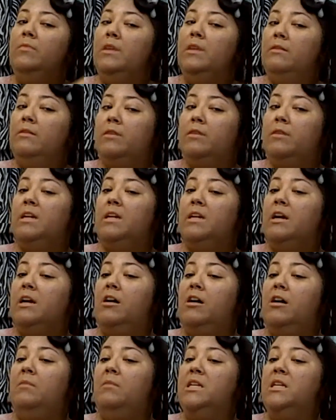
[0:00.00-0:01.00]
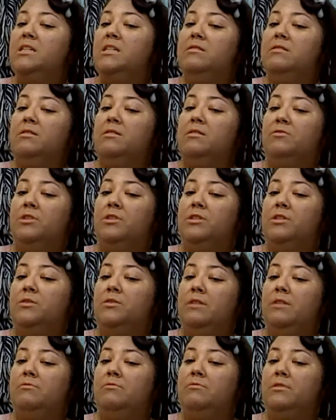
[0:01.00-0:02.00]
Have any comments, feel free to
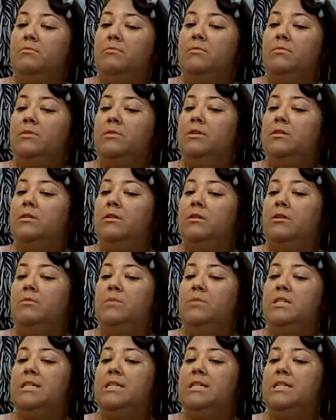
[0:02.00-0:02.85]
leave them in the comment